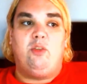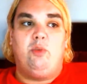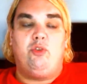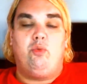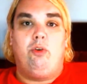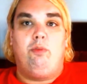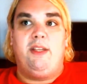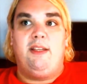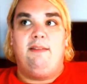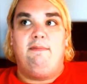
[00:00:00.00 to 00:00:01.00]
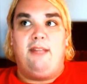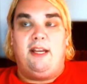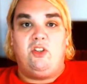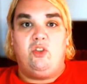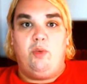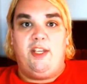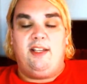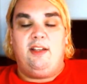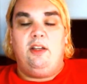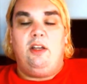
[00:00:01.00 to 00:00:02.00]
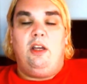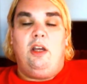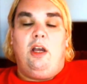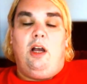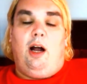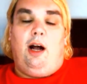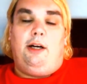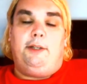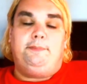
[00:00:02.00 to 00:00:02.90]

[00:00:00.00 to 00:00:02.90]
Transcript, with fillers: which will be next week. Um,